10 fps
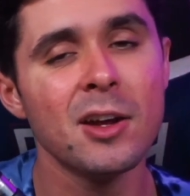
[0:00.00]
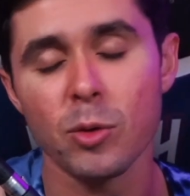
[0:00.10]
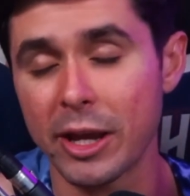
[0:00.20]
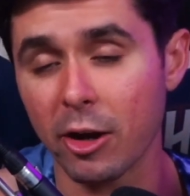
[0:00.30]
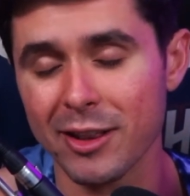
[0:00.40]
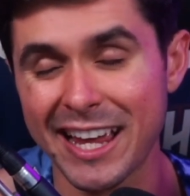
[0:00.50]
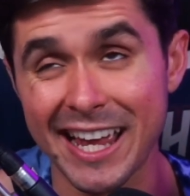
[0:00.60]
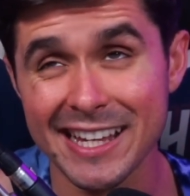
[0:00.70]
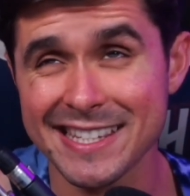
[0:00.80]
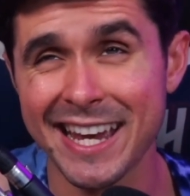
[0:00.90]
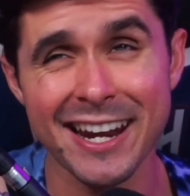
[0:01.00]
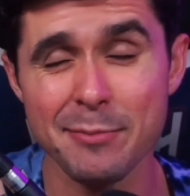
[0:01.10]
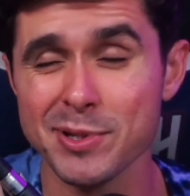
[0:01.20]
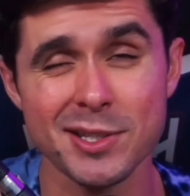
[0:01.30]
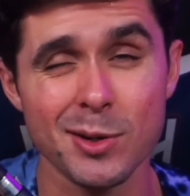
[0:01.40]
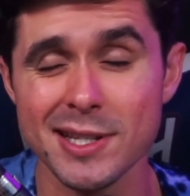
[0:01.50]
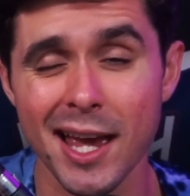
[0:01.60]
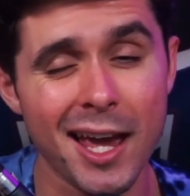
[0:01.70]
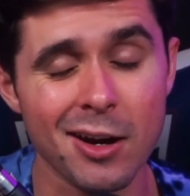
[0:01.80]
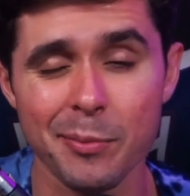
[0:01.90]
We are like 10 episodes
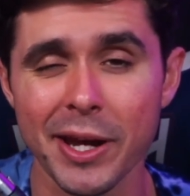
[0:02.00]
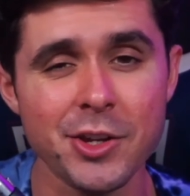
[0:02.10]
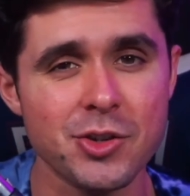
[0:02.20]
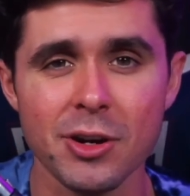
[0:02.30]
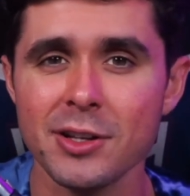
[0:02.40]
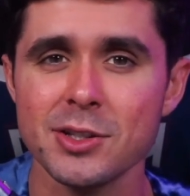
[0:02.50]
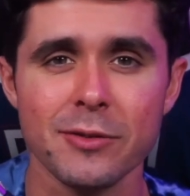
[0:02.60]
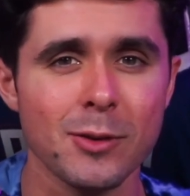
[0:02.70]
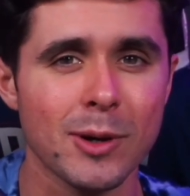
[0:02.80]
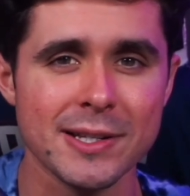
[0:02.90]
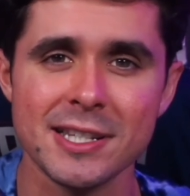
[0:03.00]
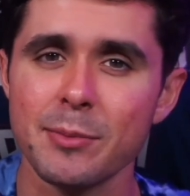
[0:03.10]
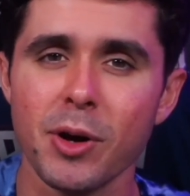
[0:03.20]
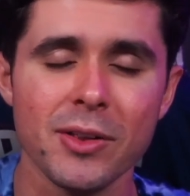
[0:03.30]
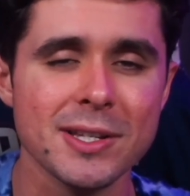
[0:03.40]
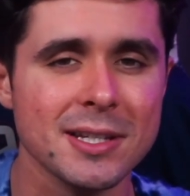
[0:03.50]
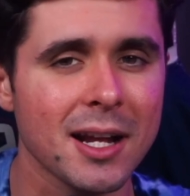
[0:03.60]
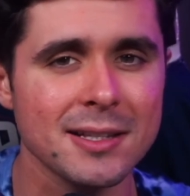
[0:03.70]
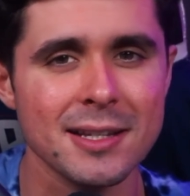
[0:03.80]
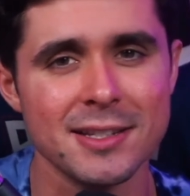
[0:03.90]
ahead on Patreon. So if you want to skip all this
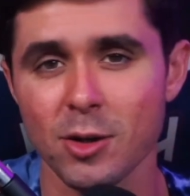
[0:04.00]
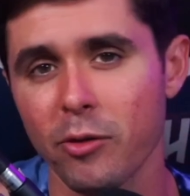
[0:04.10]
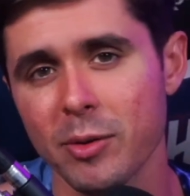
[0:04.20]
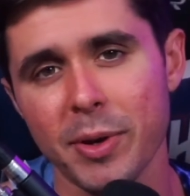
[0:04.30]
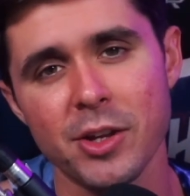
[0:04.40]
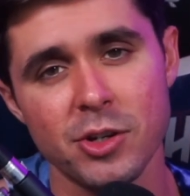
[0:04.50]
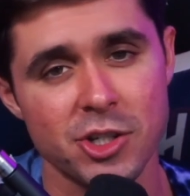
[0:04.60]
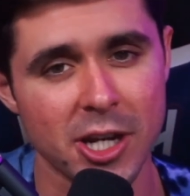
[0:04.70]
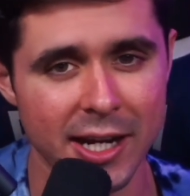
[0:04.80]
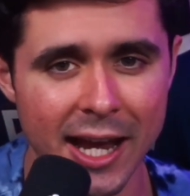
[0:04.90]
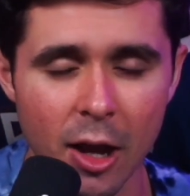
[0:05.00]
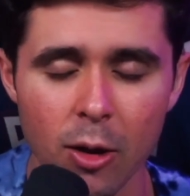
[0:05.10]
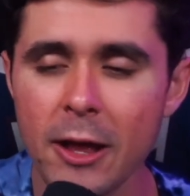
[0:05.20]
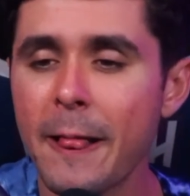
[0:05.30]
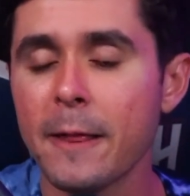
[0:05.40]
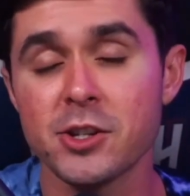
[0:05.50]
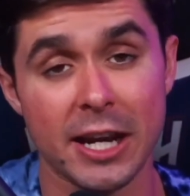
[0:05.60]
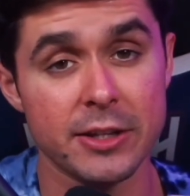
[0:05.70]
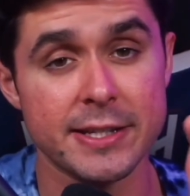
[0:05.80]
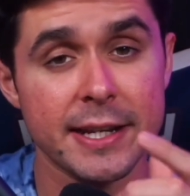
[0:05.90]
nonsense and go over to Patreon, check it out. Check
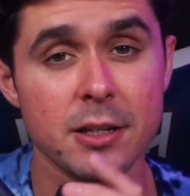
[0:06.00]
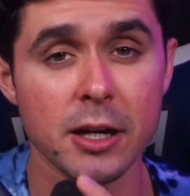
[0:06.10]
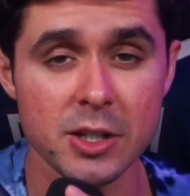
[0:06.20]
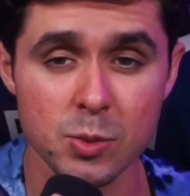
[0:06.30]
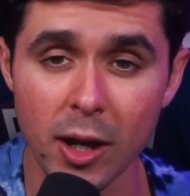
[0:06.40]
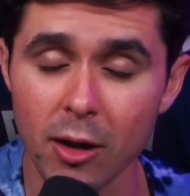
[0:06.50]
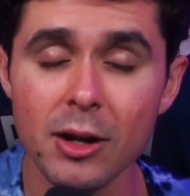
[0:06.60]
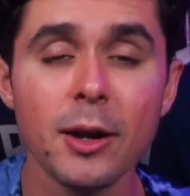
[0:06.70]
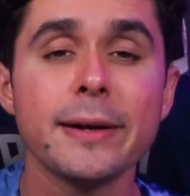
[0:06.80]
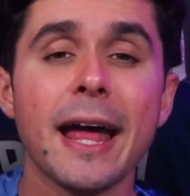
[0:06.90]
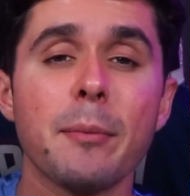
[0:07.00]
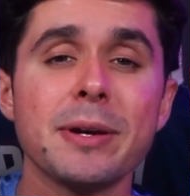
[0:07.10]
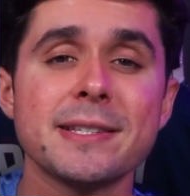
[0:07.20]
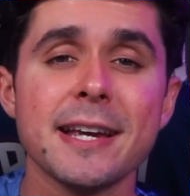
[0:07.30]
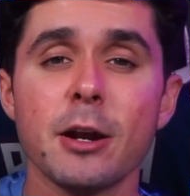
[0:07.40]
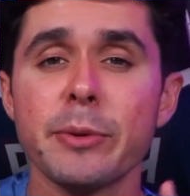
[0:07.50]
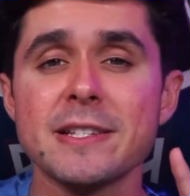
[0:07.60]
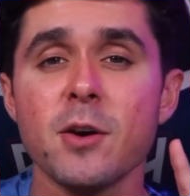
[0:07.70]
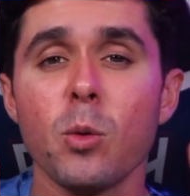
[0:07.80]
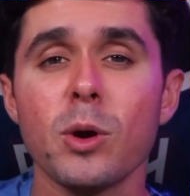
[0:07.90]
out the TikTok as well. With that being said, I hope you
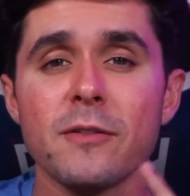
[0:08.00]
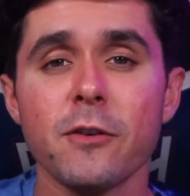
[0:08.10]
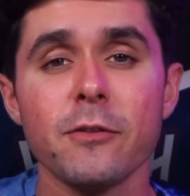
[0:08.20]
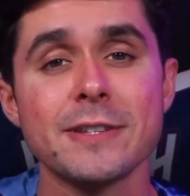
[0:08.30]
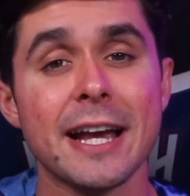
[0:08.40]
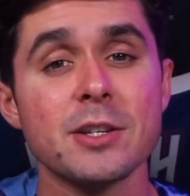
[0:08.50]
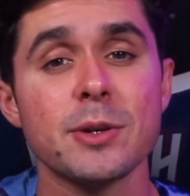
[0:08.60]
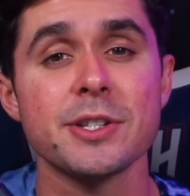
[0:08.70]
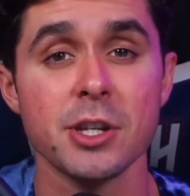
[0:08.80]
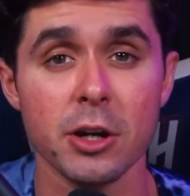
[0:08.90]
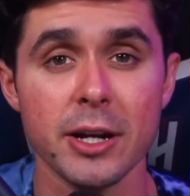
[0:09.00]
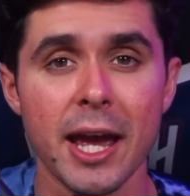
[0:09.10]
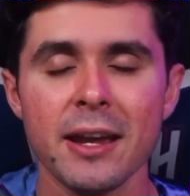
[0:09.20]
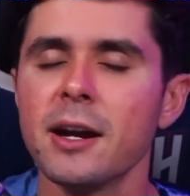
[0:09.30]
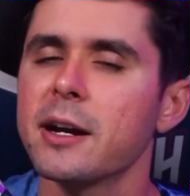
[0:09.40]
guys have a wonderful, fantastic rest of your day.